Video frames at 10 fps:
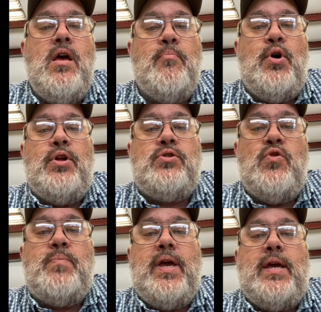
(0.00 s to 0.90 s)
put a
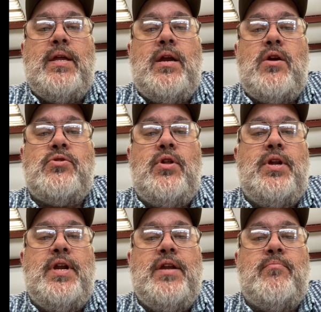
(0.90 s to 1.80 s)
toothpick in there so that
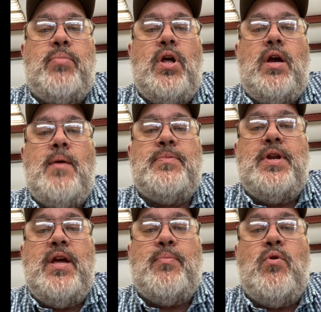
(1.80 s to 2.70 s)
it didn't plug up the
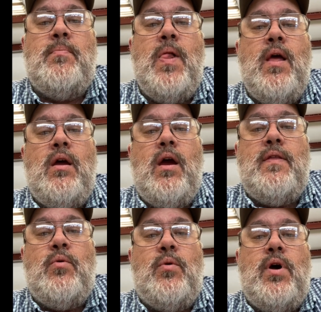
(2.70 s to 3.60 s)
nipple. And
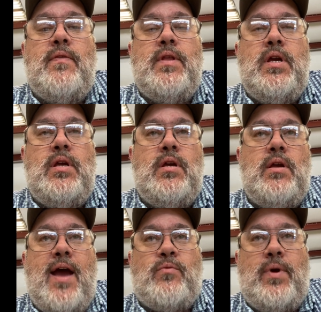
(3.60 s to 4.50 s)
then we run
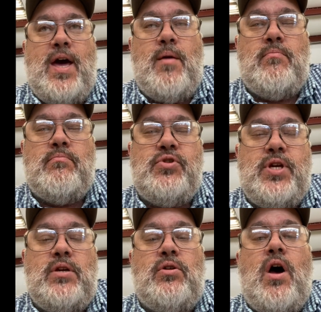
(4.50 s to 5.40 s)
after we got them
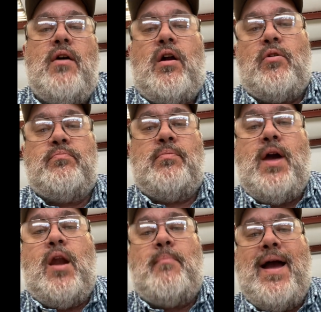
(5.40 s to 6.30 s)
sealed off, or
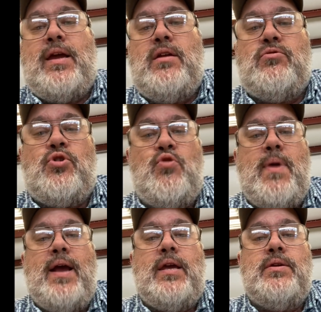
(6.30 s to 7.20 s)
got them back in, screwed
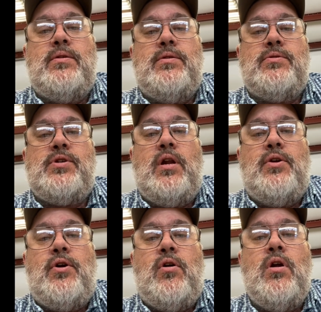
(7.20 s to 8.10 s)
back into the
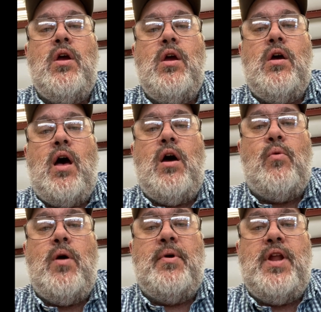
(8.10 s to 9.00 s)
cylinder,
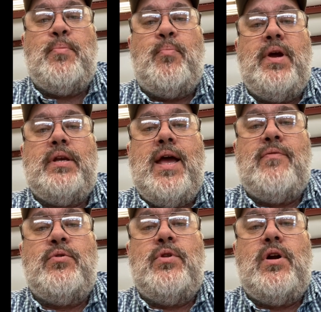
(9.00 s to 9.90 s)
run my nipple pick down
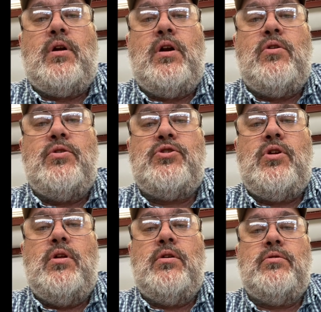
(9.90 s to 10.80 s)
through there to clear
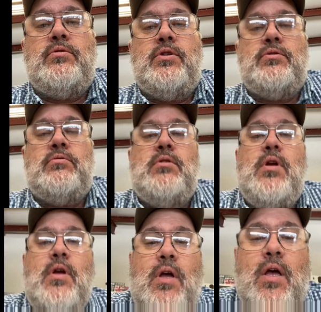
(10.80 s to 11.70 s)
the
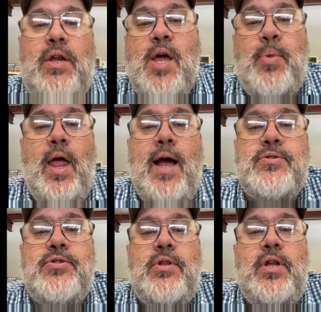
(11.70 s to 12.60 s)
nipple out
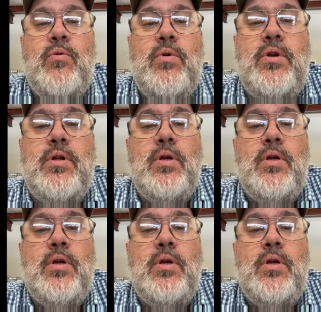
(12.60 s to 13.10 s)
so that it would